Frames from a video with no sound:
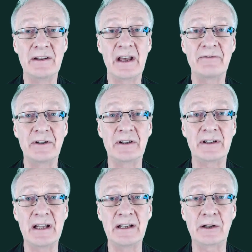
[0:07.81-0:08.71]

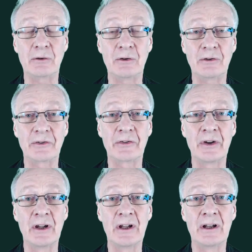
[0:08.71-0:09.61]
definite integrals,